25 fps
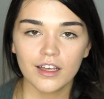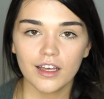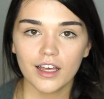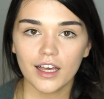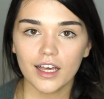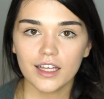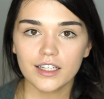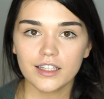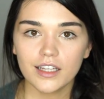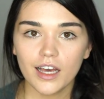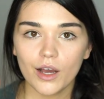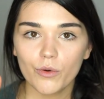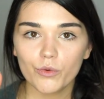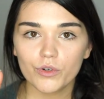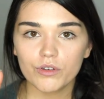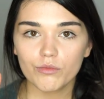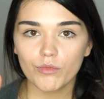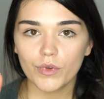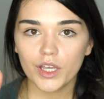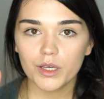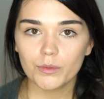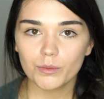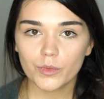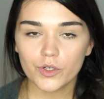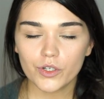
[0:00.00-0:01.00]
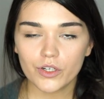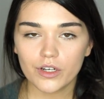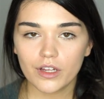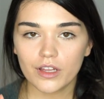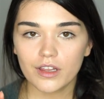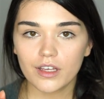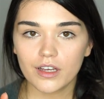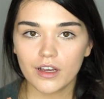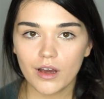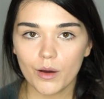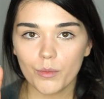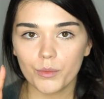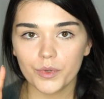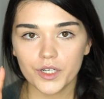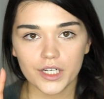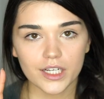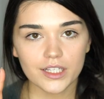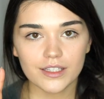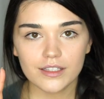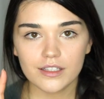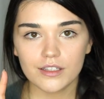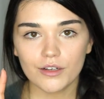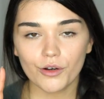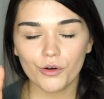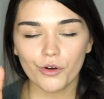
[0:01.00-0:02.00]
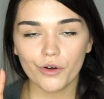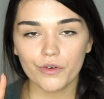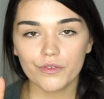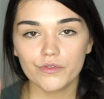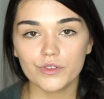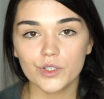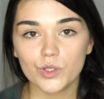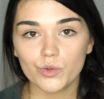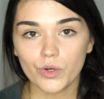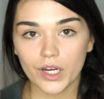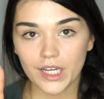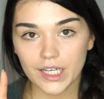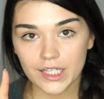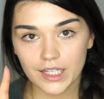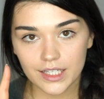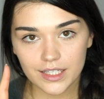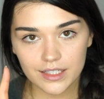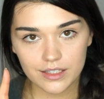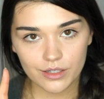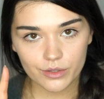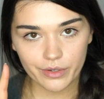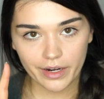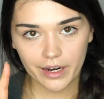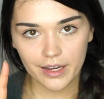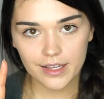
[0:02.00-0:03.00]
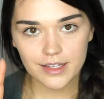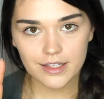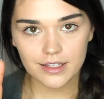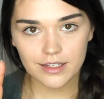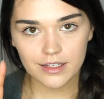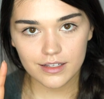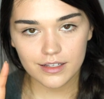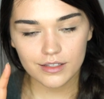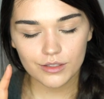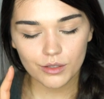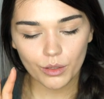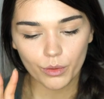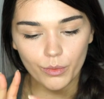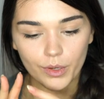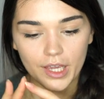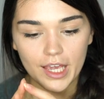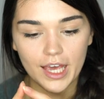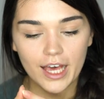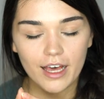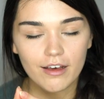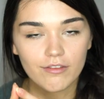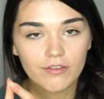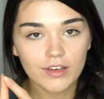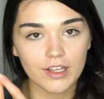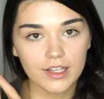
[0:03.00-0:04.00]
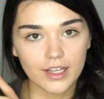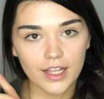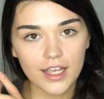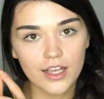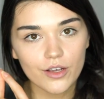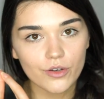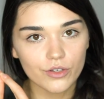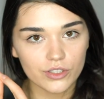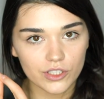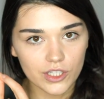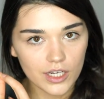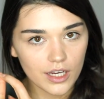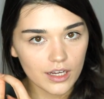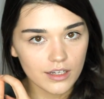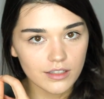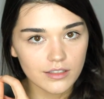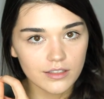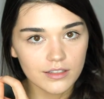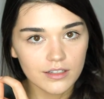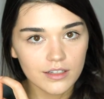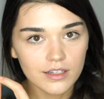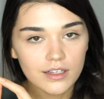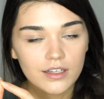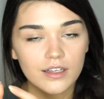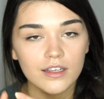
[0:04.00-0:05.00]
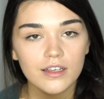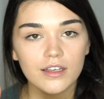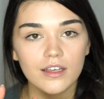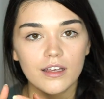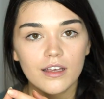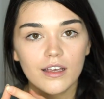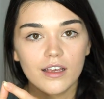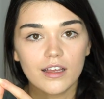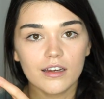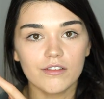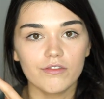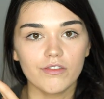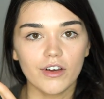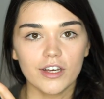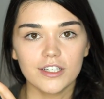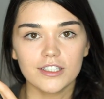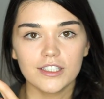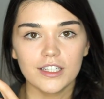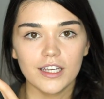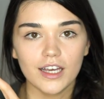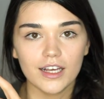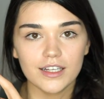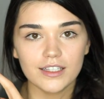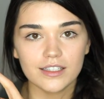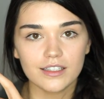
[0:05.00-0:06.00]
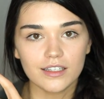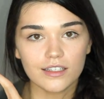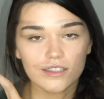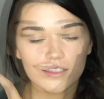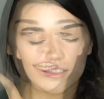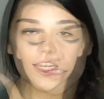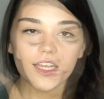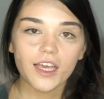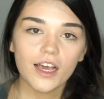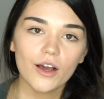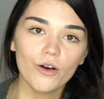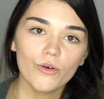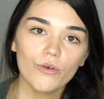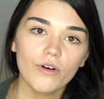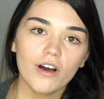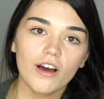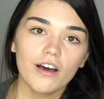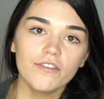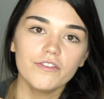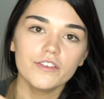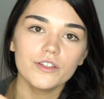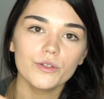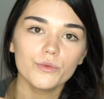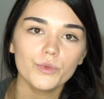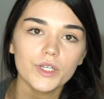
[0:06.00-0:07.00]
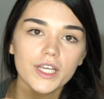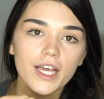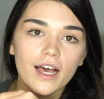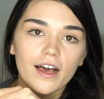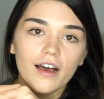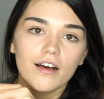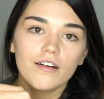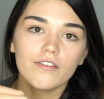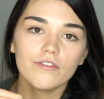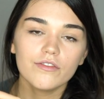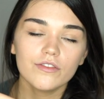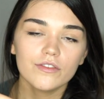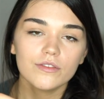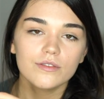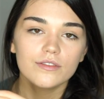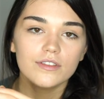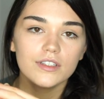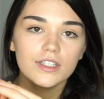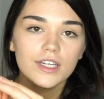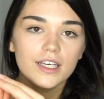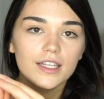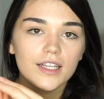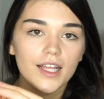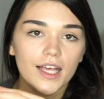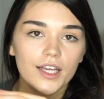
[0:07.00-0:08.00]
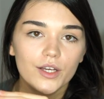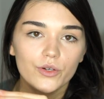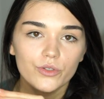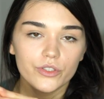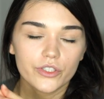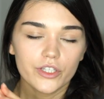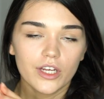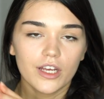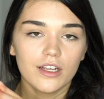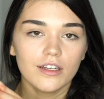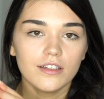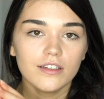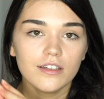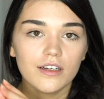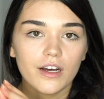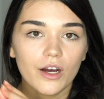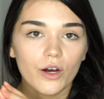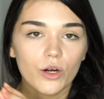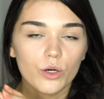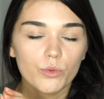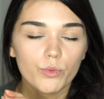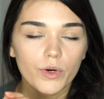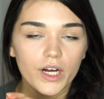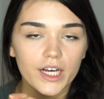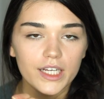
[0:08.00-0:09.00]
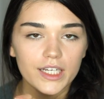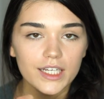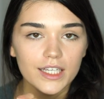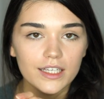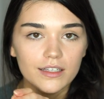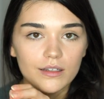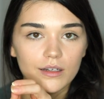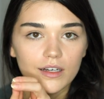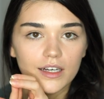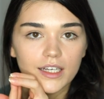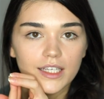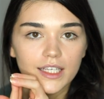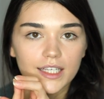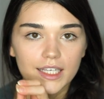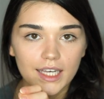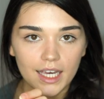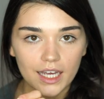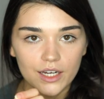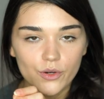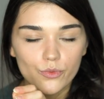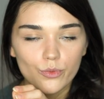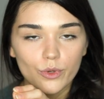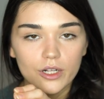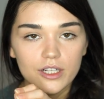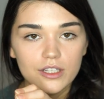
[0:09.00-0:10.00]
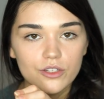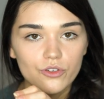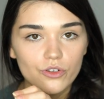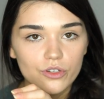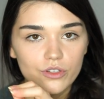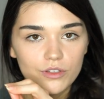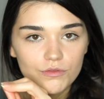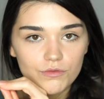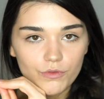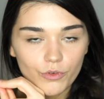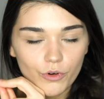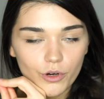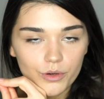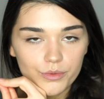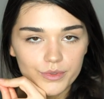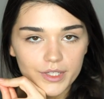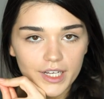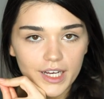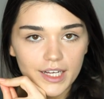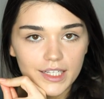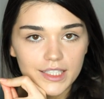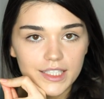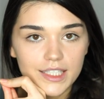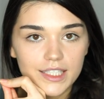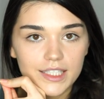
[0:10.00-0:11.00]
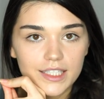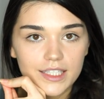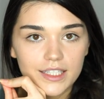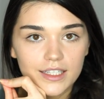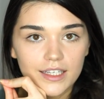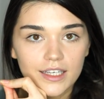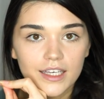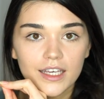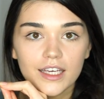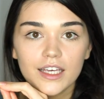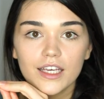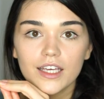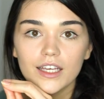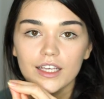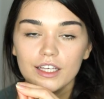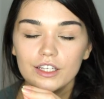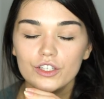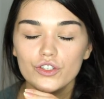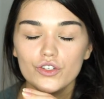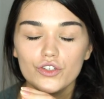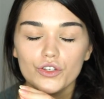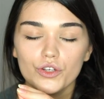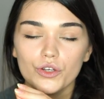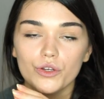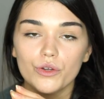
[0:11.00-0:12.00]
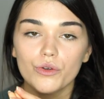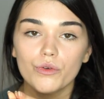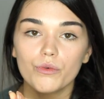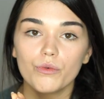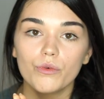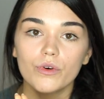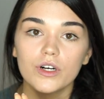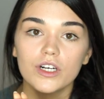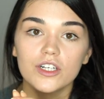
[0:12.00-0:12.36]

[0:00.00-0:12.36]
And now remember the components of triglycerides. So we have glycogen and fatty acids. And now after we have the glycogen, our body again will transform that into